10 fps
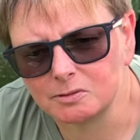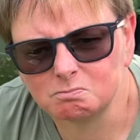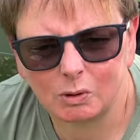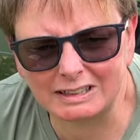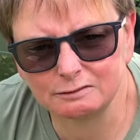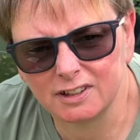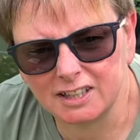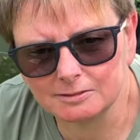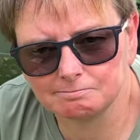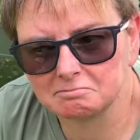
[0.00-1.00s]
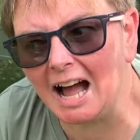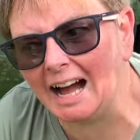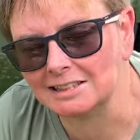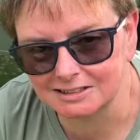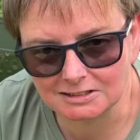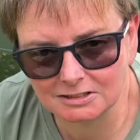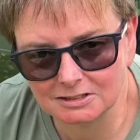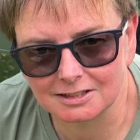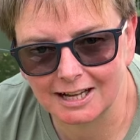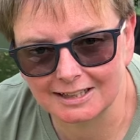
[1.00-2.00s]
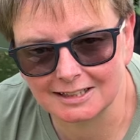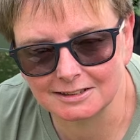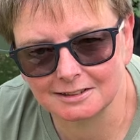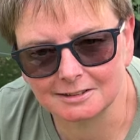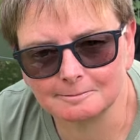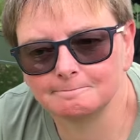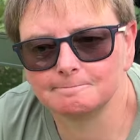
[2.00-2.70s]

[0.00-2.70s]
whitefly, ants, that kind of thing?